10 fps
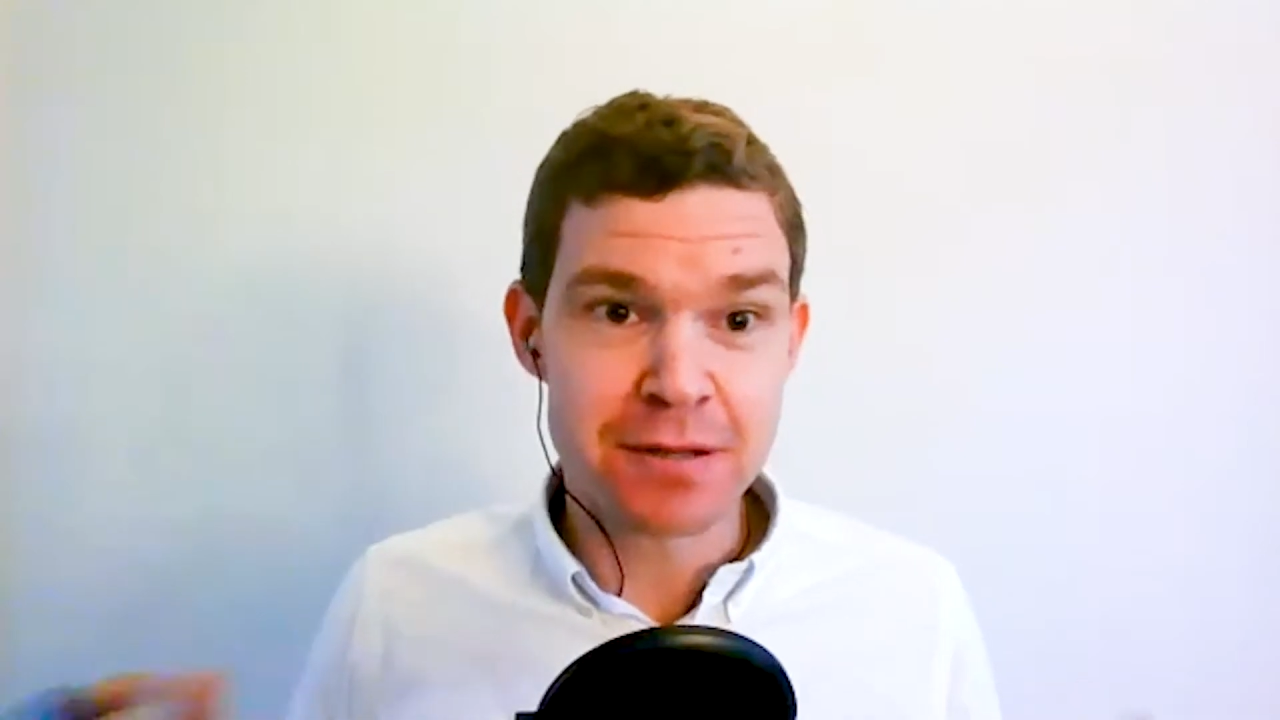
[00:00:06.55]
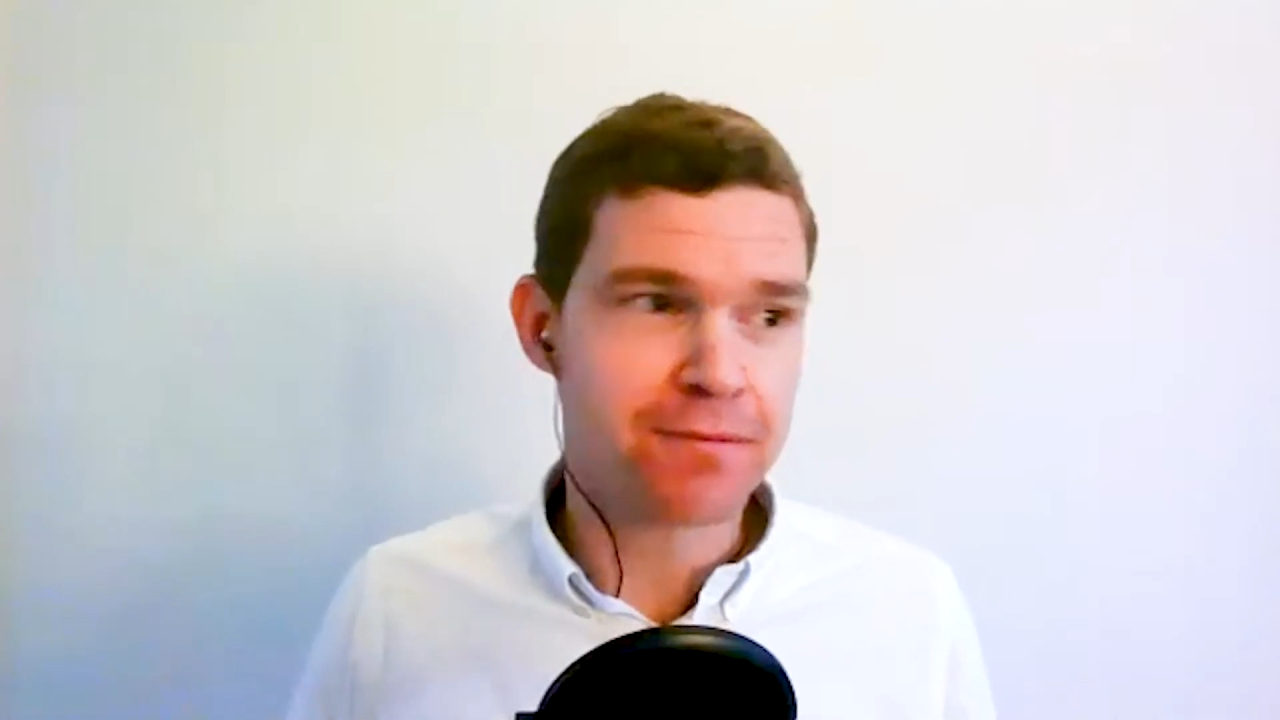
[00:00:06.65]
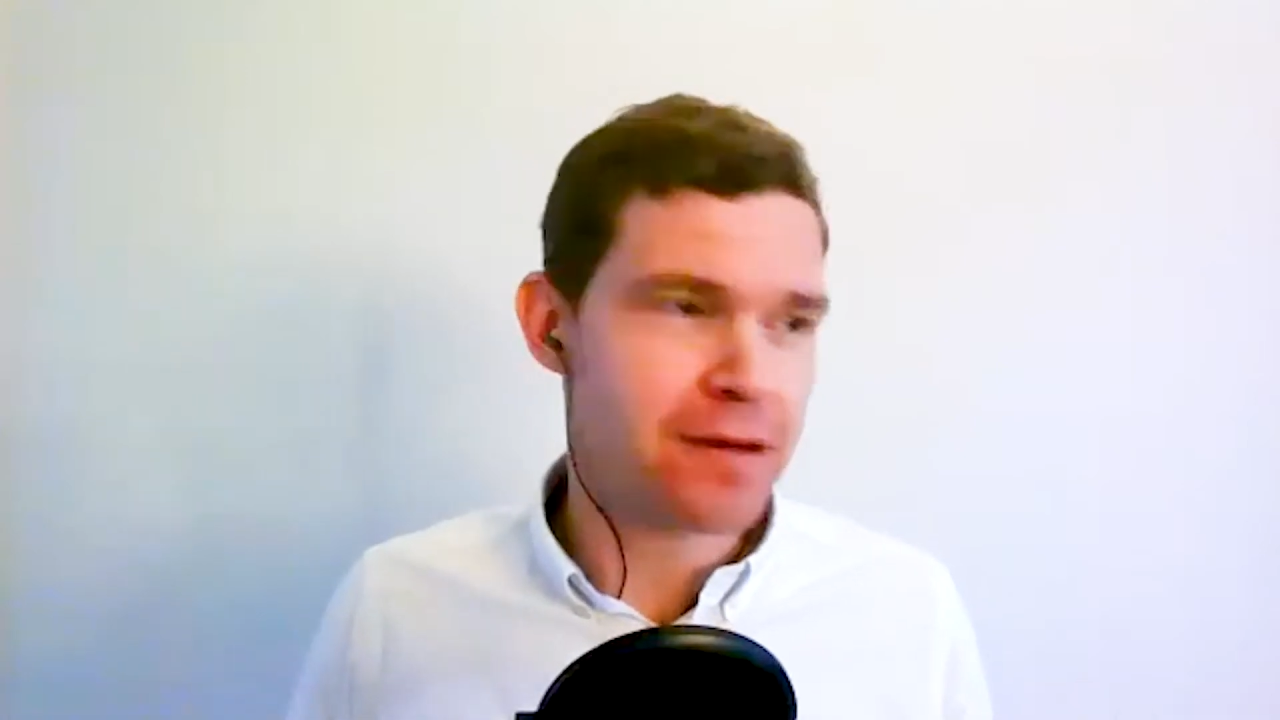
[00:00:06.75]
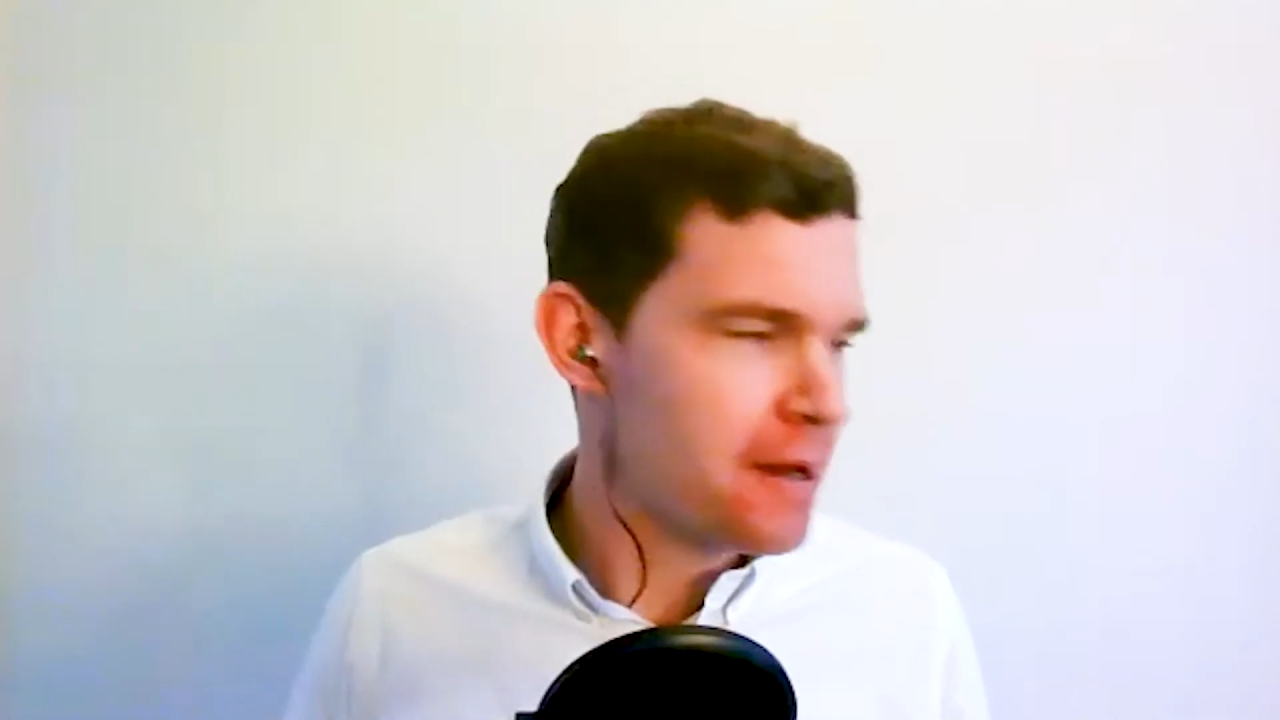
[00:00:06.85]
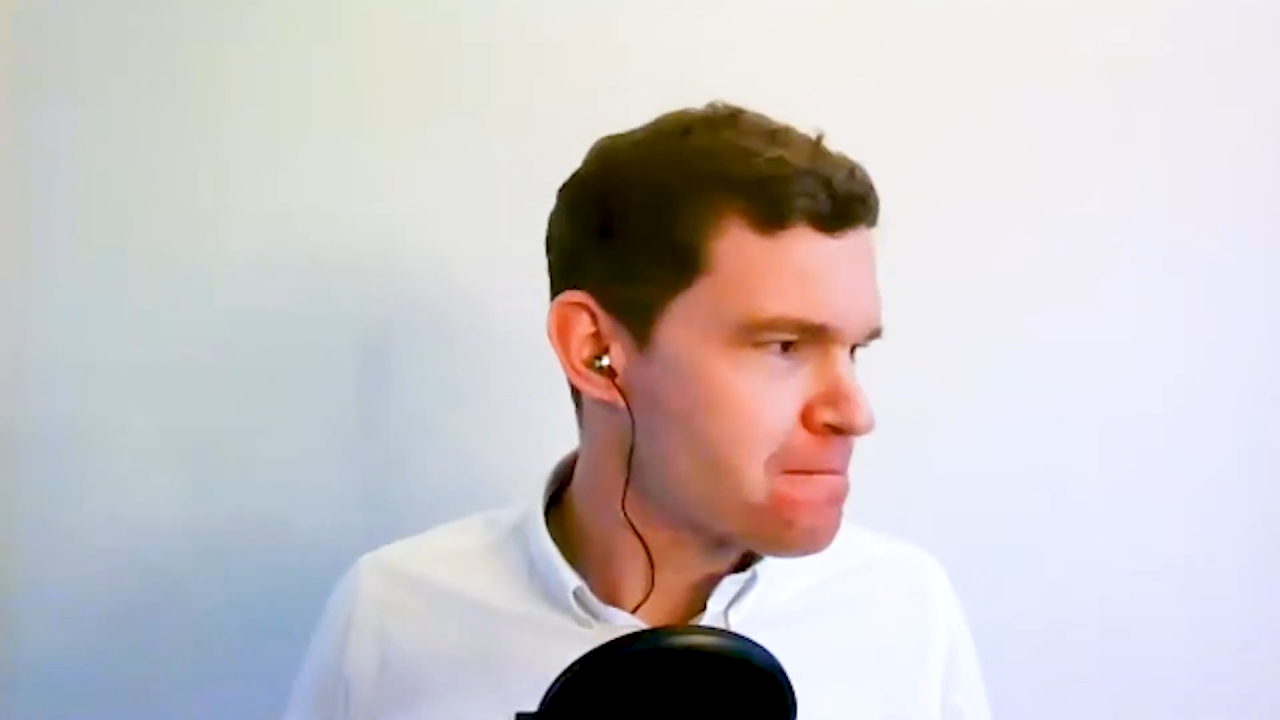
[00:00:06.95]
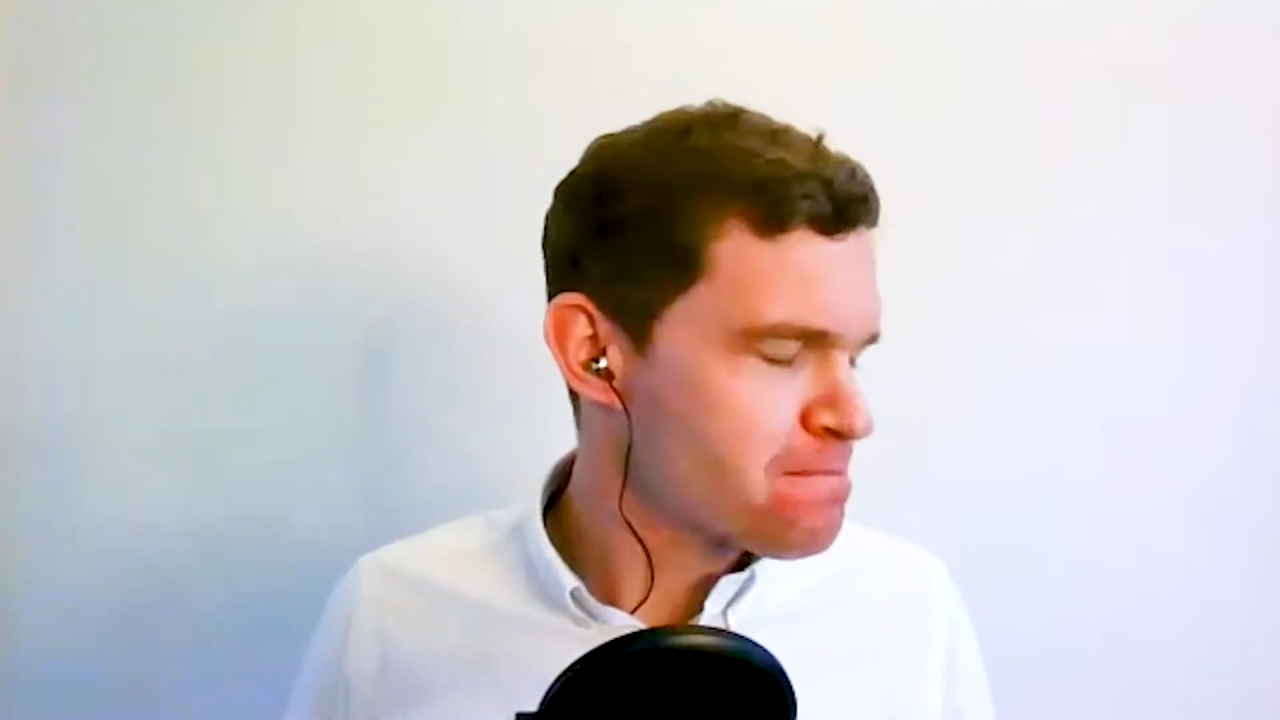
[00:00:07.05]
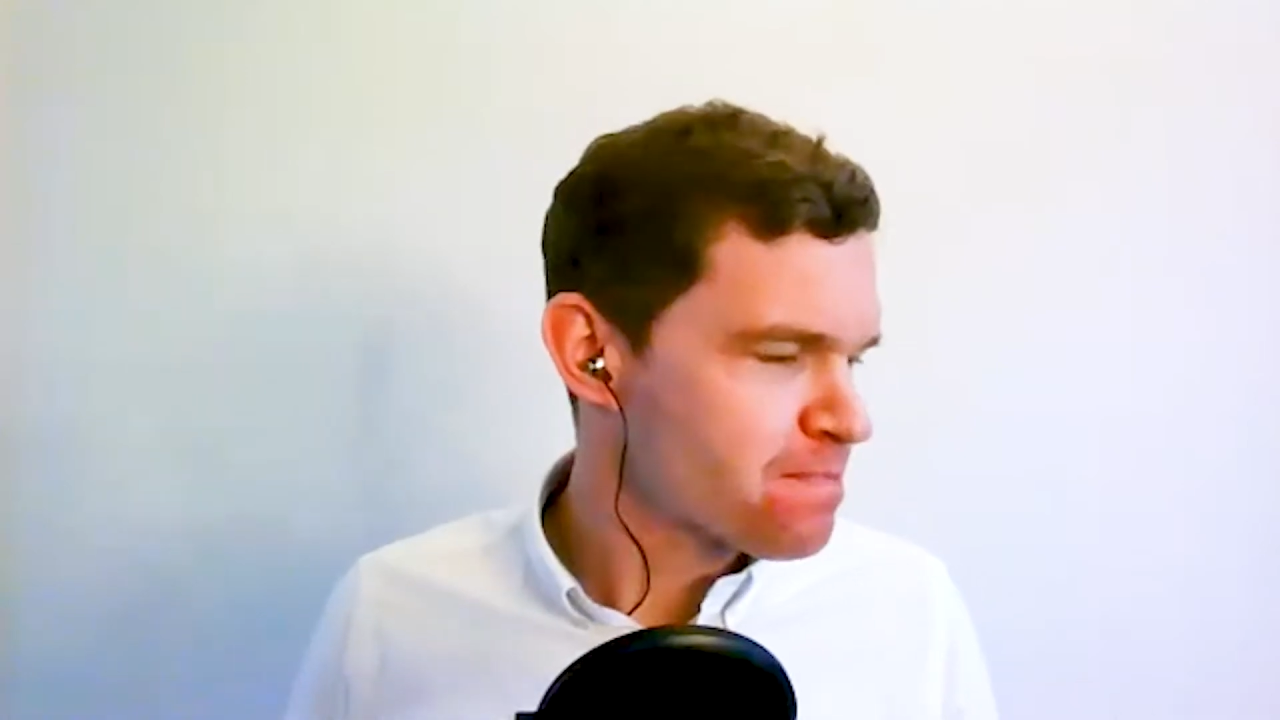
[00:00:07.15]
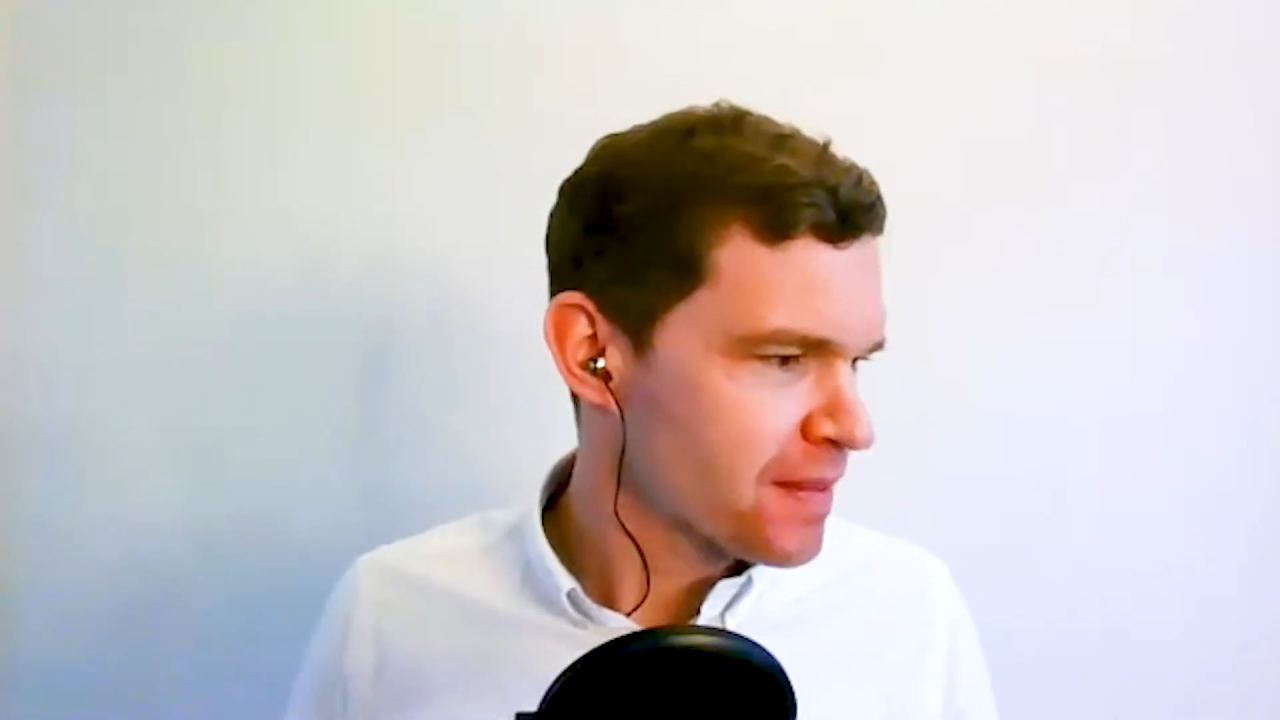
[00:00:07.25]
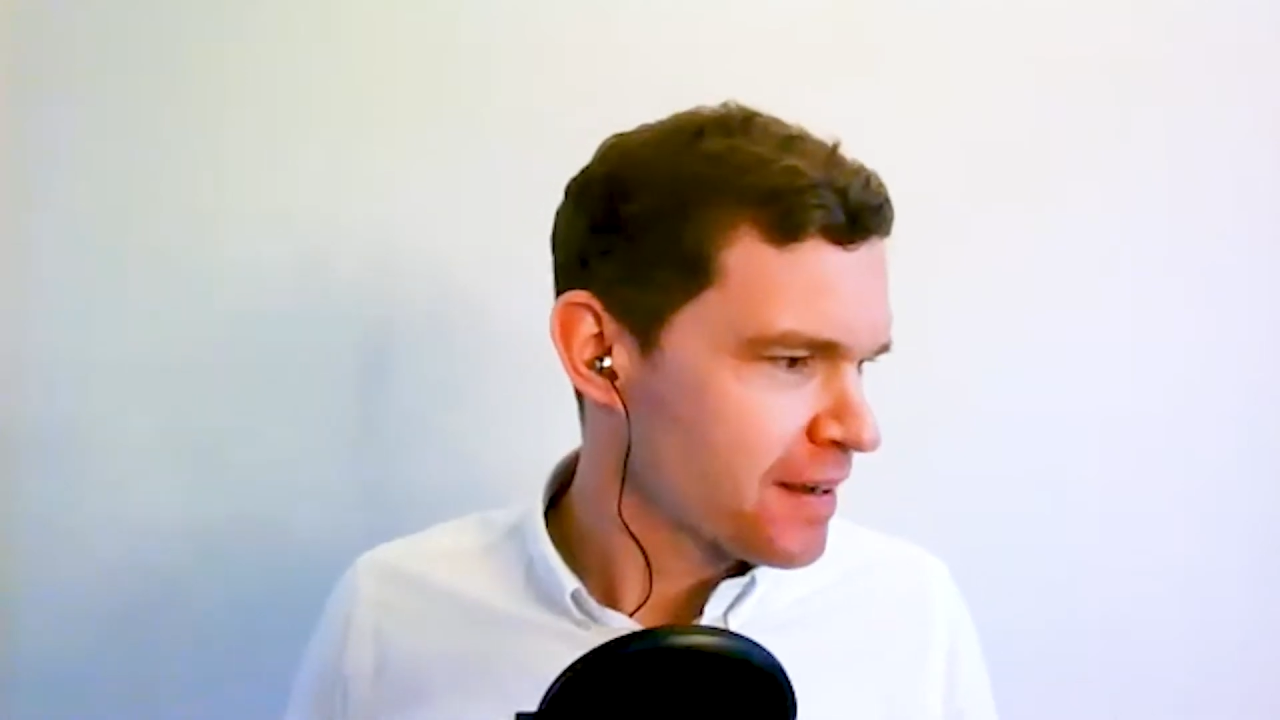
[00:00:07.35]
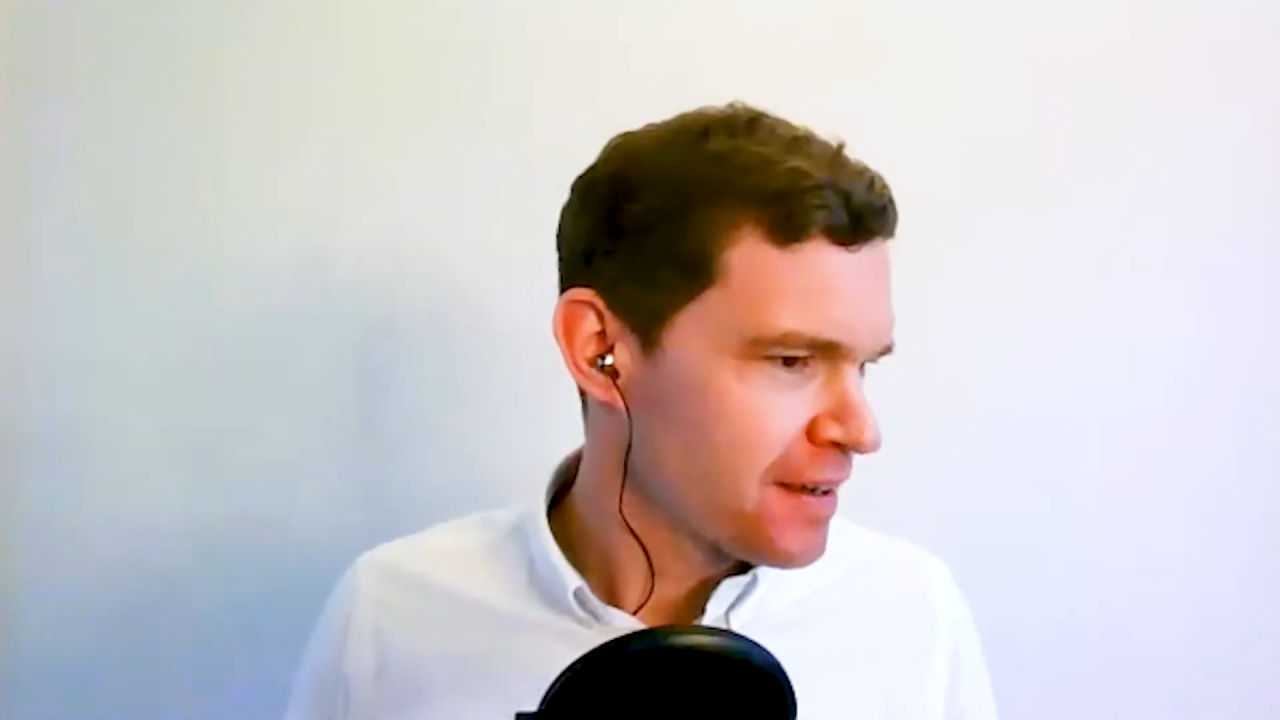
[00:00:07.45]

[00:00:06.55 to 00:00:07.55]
sort of, and